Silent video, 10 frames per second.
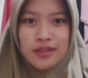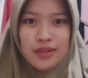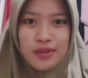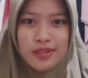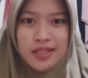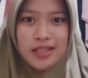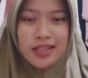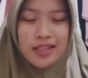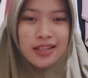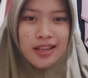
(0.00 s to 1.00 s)

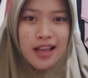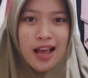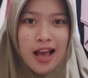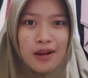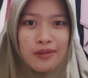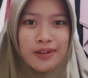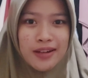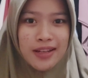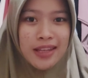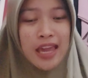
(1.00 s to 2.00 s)
using
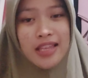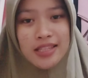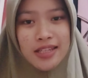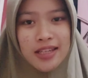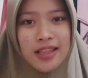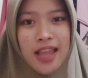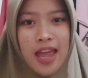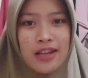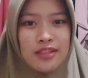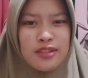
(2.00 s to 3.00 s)
our gadget
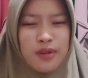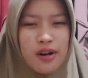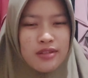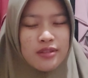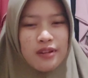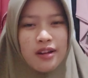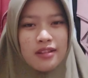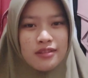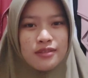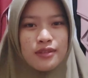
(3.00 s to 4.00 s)
and
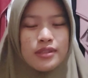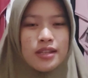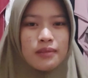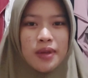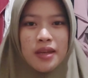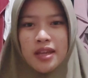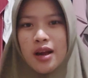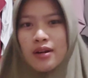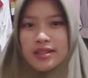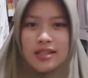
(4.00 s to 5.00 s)
scroll social media
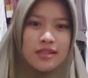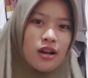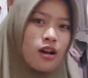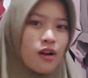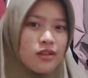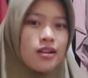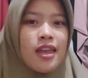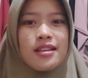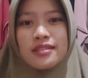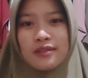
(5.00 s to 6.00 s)
or TikTok or
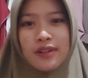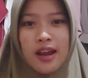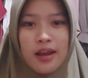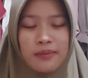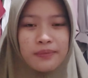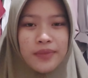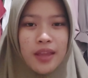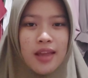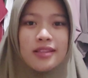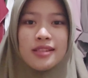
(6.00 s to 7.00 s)
Instagram
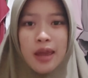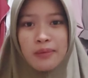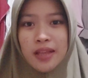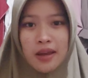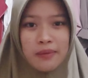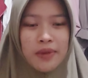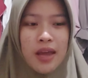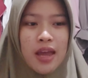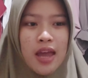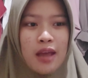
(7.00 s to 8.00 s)
at the same time.
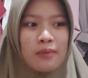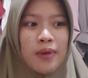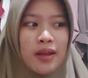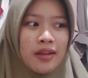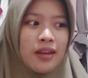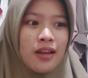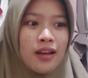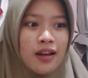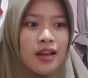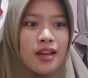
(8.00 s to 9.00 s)
And my
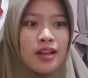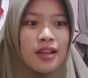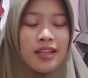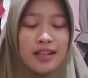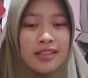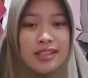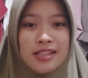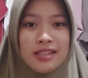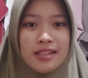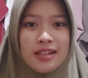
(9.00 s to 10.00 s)
little
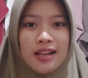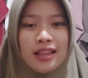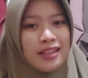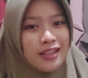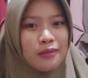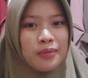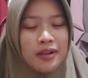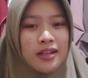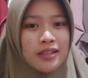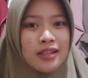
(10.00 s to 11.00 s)
sister, little
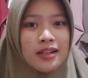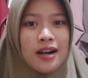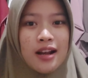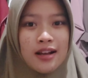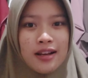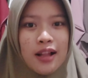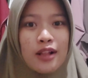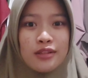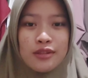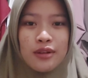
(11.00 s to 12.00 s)
brother,
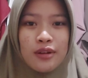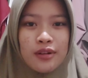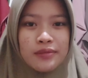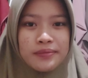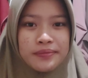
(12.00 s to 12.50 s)
also